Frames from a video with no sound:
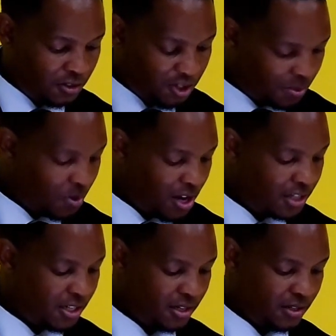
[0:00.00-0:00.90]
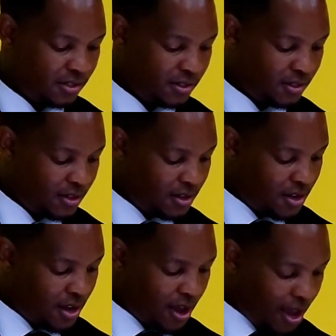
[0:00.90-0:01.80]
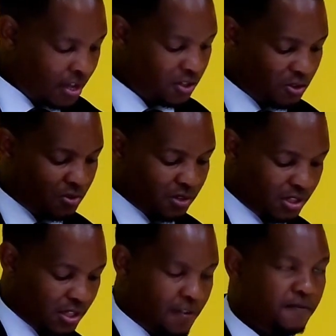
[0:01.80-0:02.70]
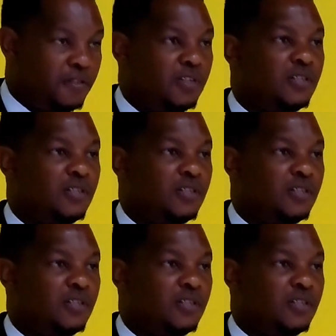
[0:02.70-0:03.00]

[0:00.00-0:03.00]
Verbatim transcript: tribulation as you received